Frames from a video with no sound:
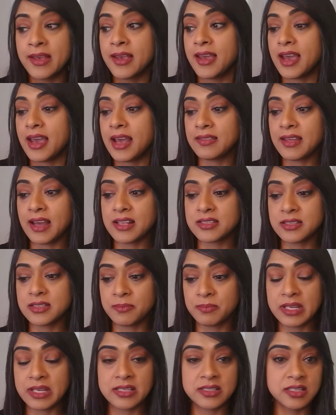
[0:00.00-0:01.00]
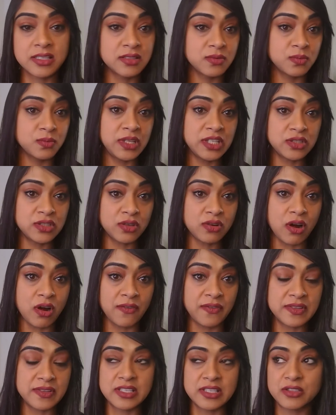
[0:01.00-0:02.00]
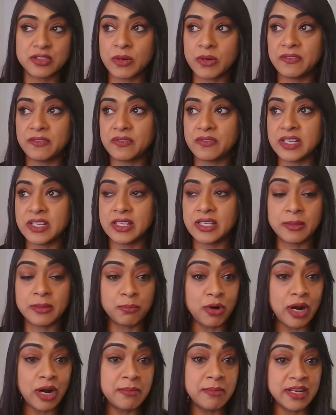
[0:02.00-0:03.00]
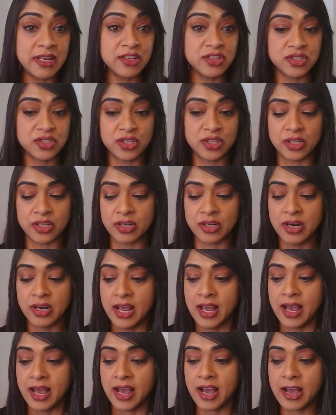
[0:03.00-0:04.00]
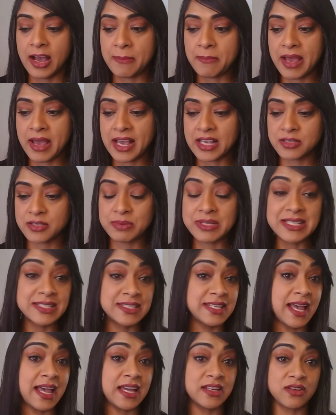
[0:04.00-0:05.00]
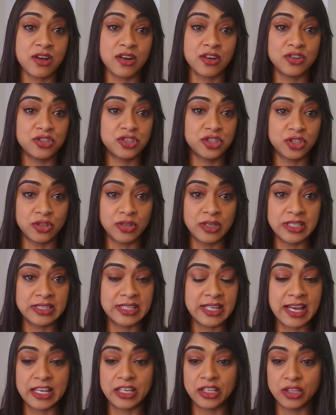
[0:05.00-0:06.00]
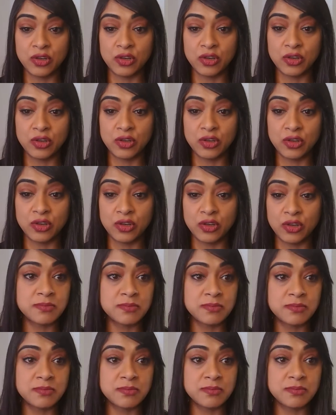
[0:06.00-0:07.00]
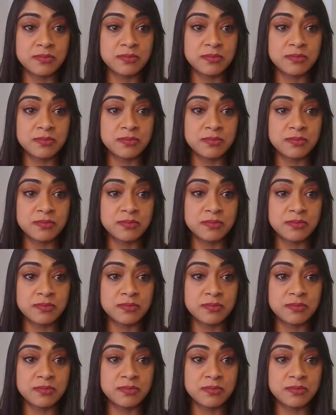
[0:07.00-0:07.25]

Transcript: And that's something, since we took office in 2015, the Prime Minister has been set on ensuring that youth voices be heard.